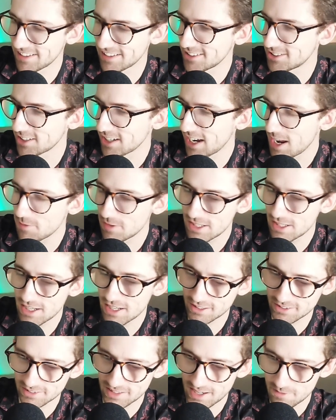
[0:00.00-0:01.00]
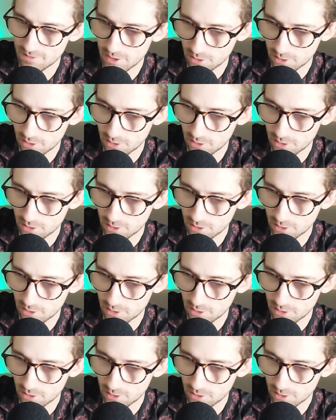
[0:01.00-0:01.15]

The Jamie Young save,